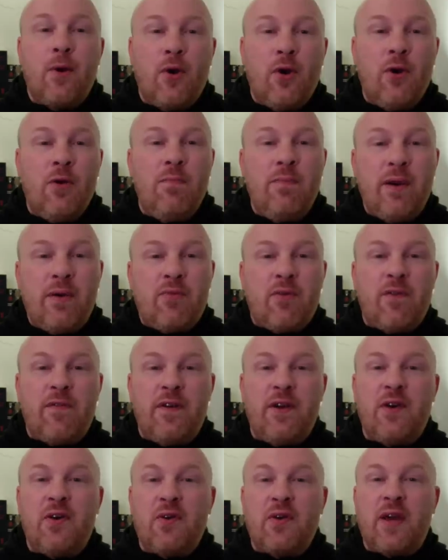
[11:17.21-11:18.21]
Her big
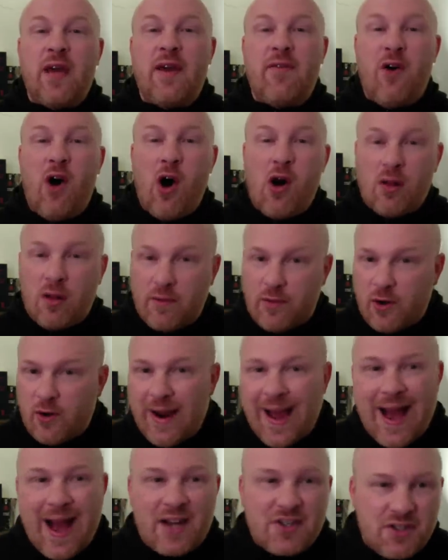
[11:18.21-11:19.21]
reveal gave all of her
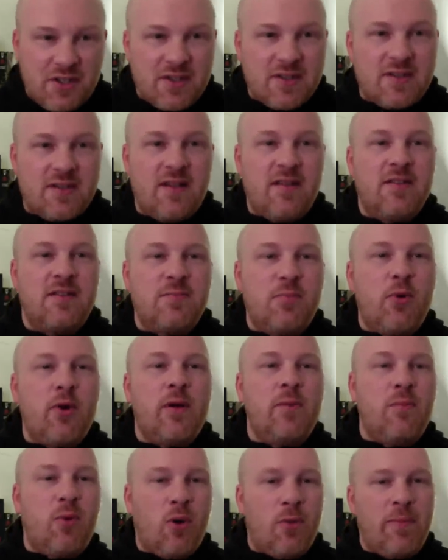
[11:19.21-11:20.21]
actions to this
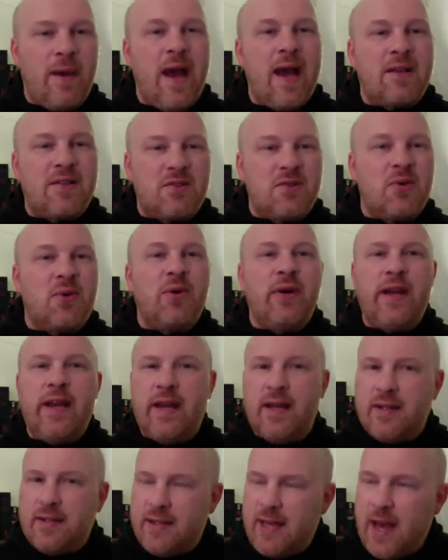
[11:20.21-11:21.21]
point more backstory
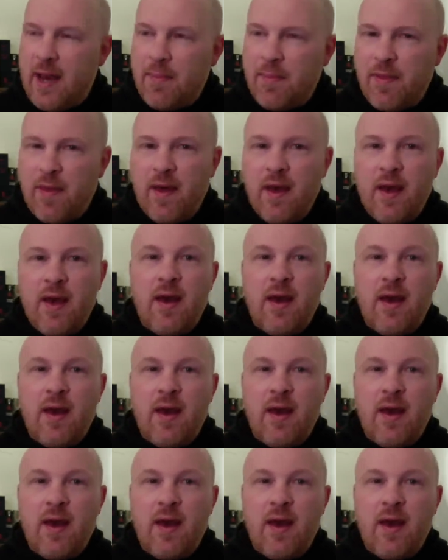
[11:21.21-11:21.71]
and depth,